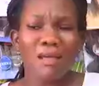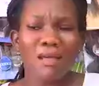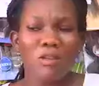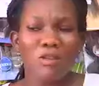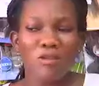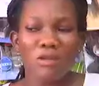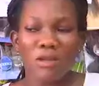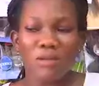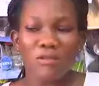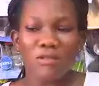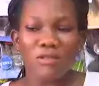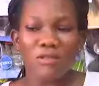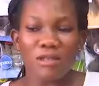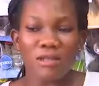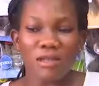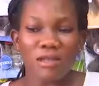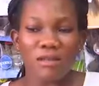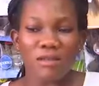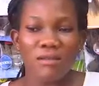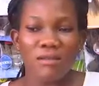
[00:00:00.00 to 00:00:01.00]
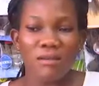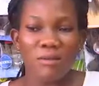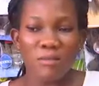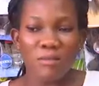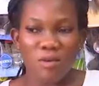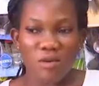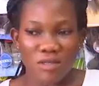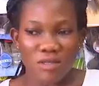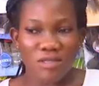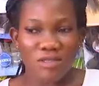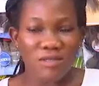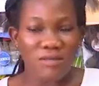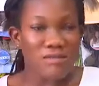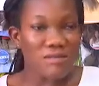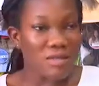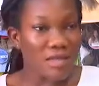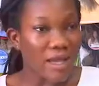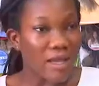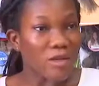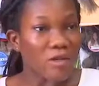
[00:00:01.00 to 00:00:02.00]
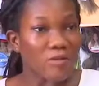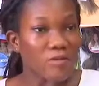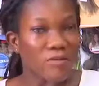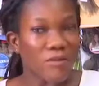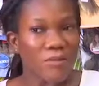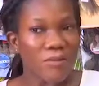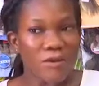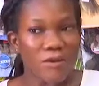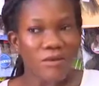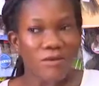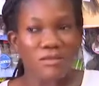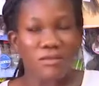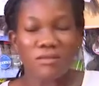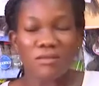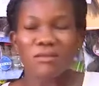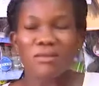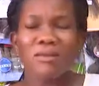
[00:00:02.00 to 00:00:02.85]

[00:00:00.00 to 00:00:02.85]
I look up to the positive side of the person.